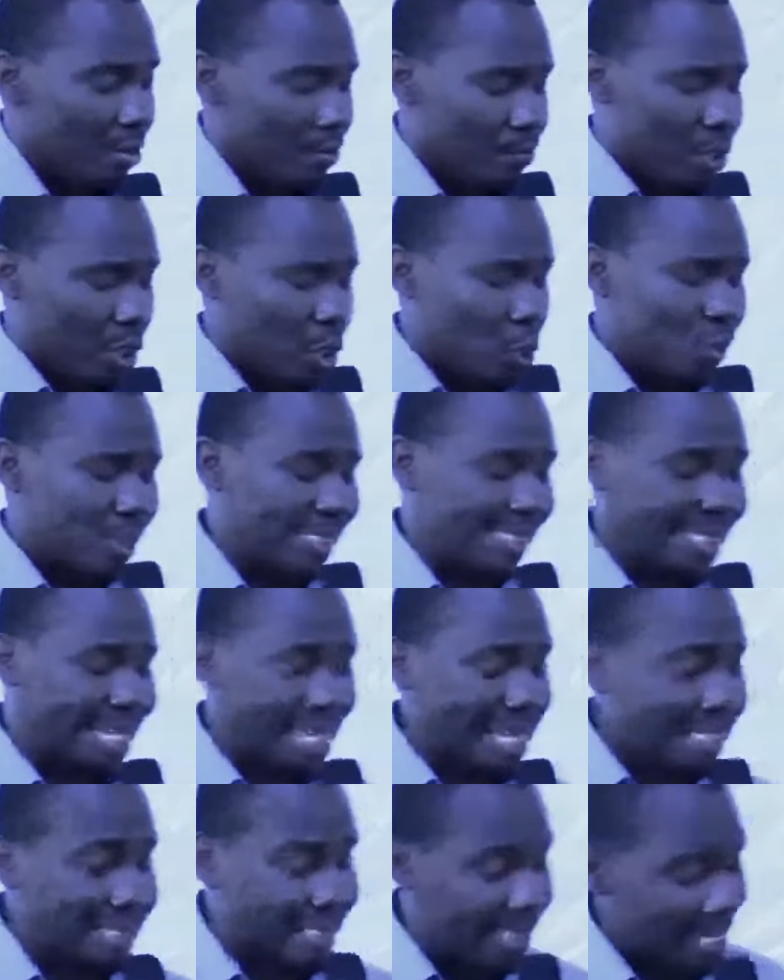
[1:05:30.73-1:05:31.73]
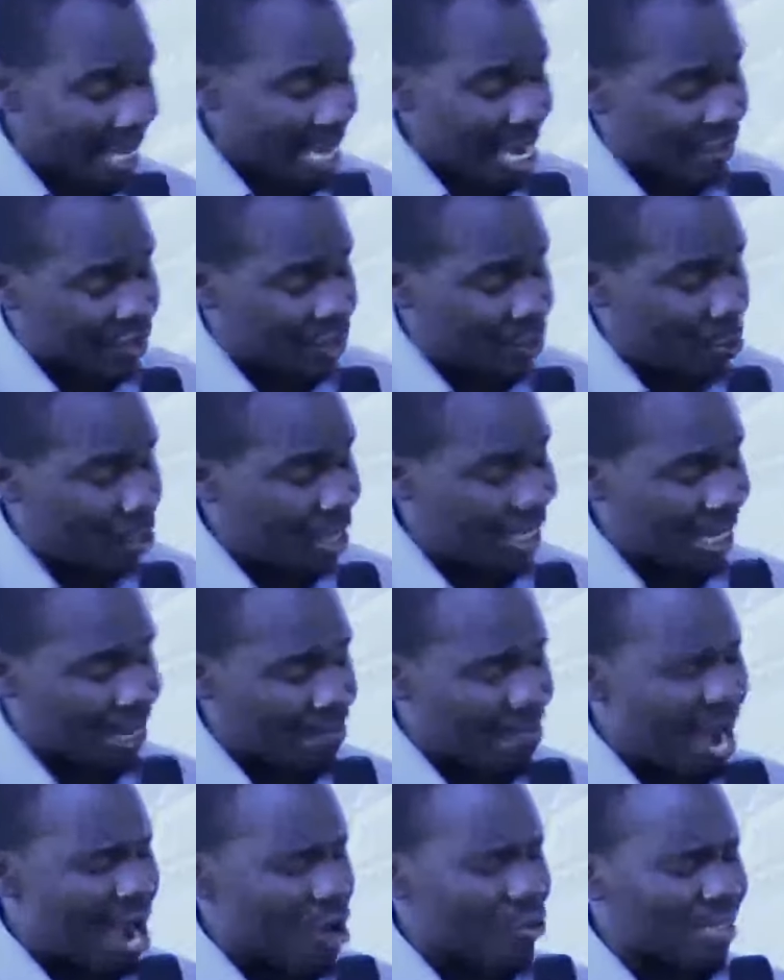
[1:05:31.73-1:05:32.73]
because this thing I've spoken
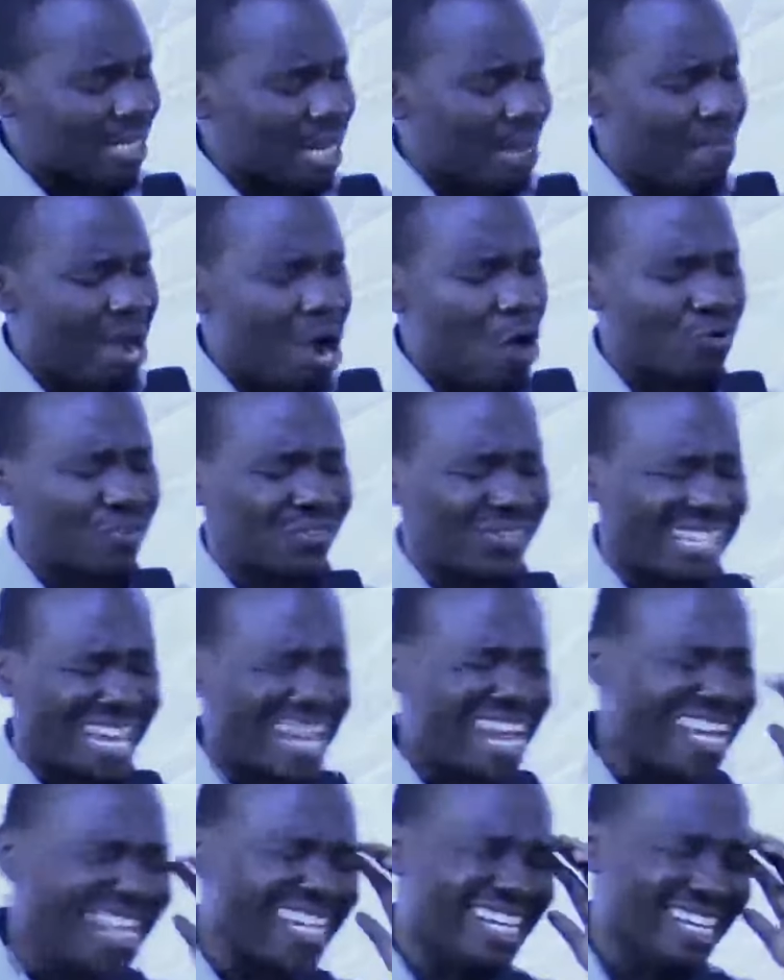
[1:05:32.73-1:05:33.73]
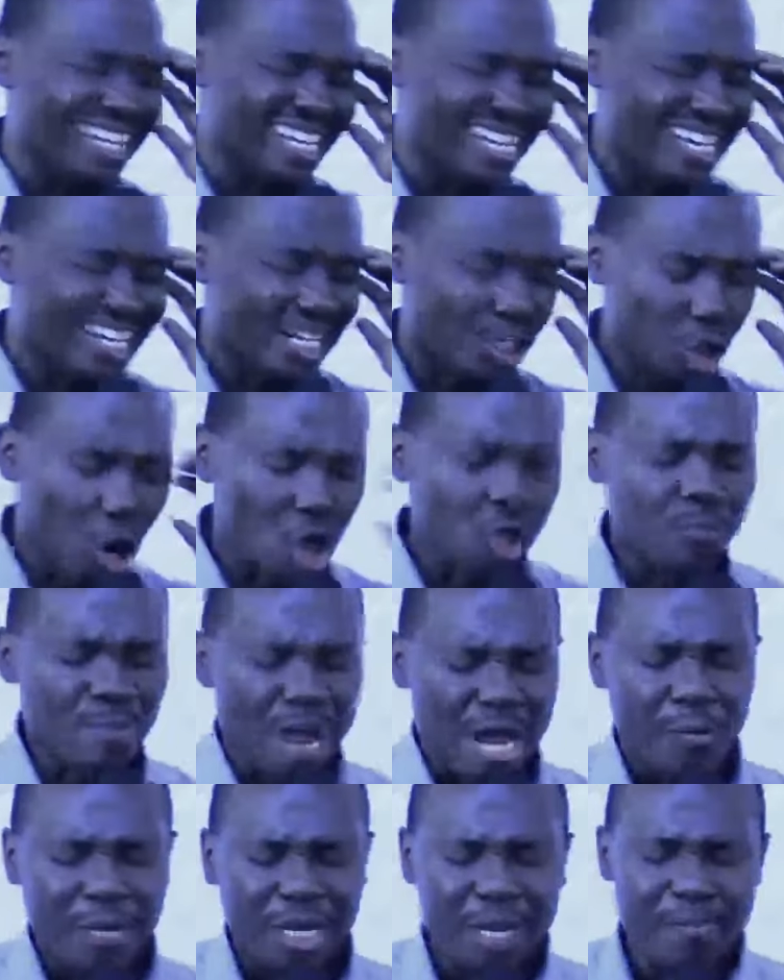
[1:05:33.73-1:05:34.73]
about saying, not
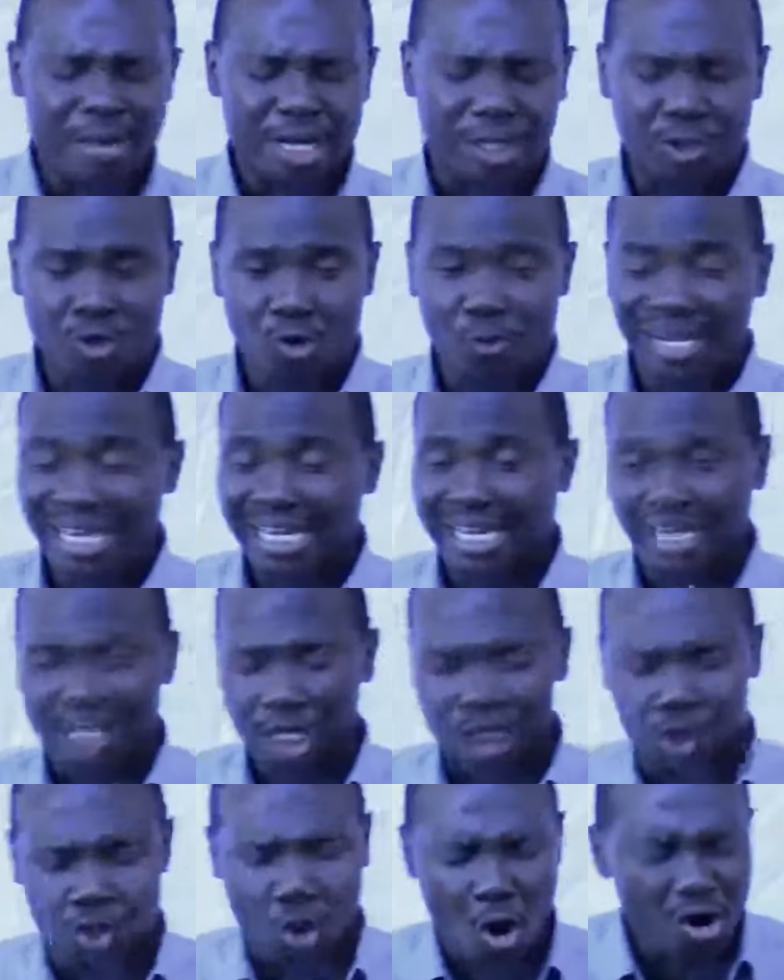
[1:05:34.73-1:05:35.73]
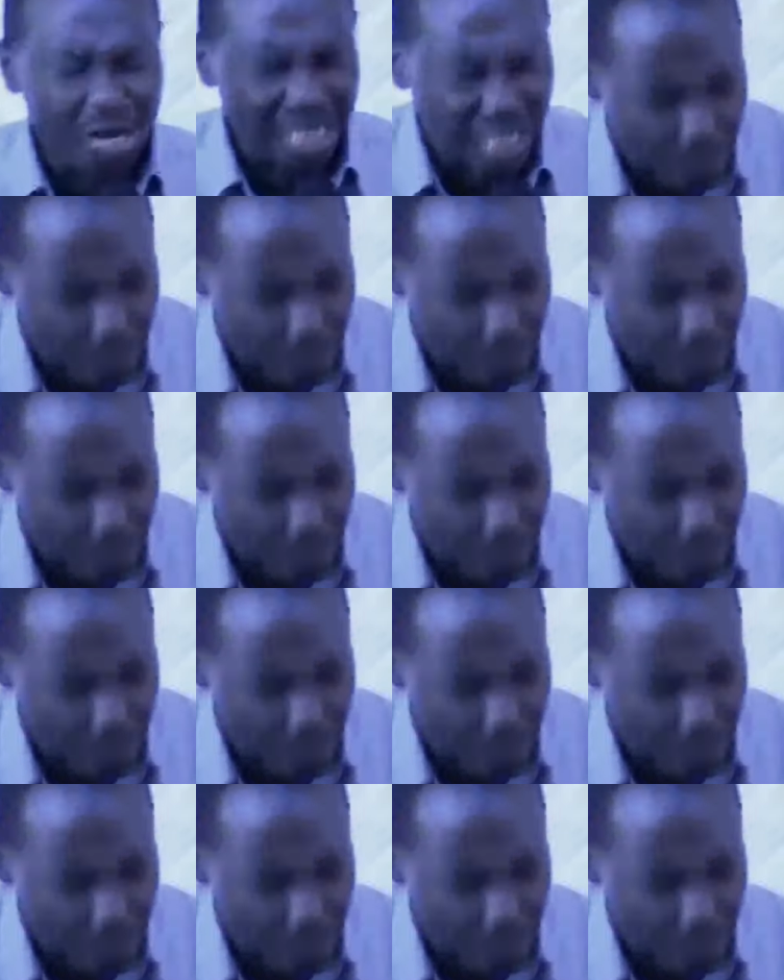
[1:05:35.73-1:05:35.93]
my will but your will, is only